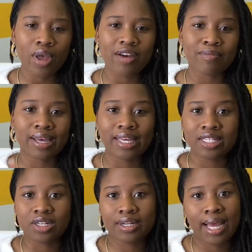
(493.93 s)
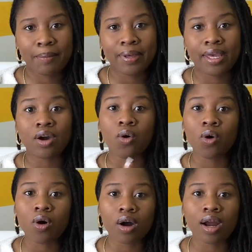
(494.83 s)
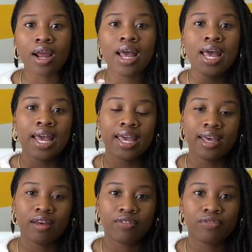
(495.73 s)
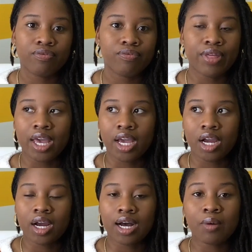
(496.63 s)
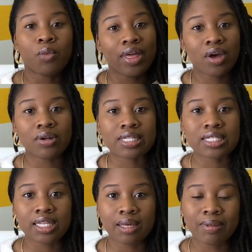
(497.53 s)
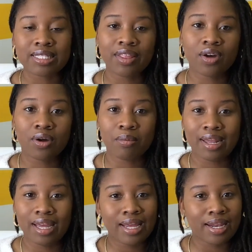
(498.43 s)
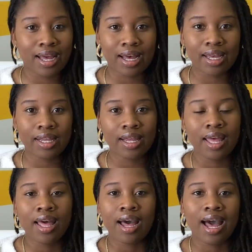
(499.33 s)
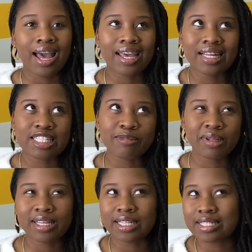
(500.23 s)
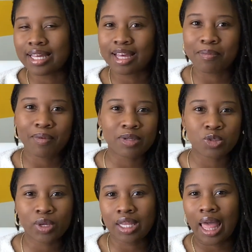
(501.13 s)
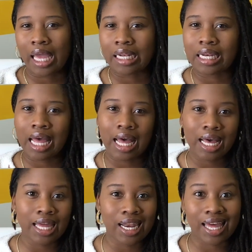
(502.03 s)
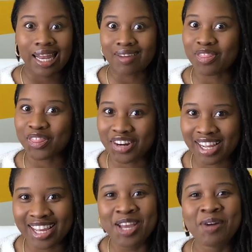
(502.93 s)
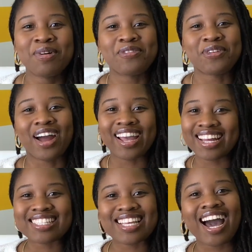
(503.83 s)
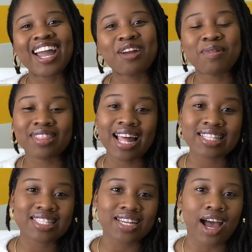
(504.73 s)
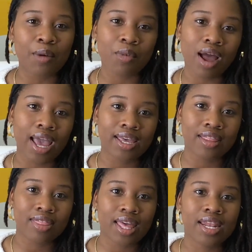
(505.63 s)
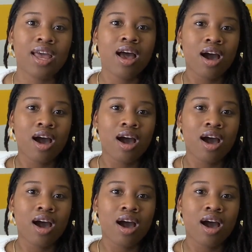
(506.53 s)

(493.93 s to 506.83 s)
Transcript: if my kids are napping, or if they're, when they go to sleep, let's say they go to bed at 9, I can typically stay up from between like 9, like 11:30 before I get tired, but that's time where I can then,